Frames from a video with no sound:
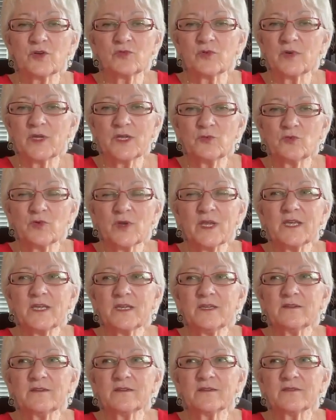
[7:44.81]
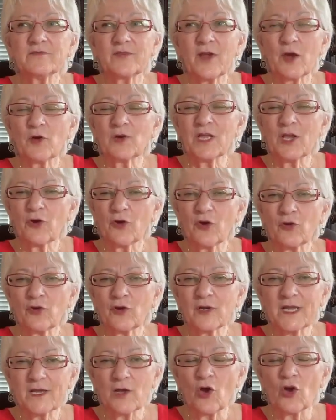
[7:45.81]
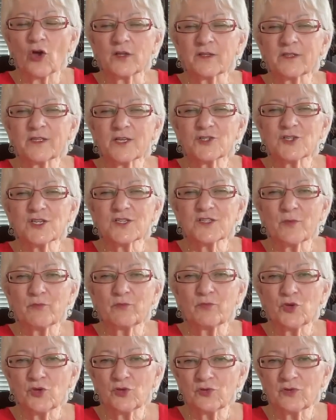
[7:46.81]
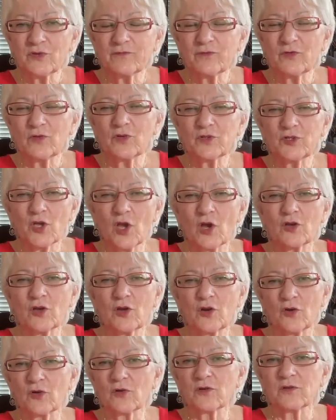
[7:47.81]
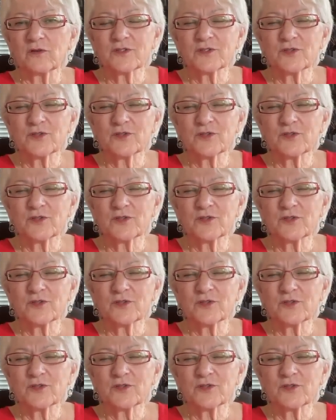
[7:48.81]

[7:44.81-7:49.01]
we read very early on that she's a beautiful young girl.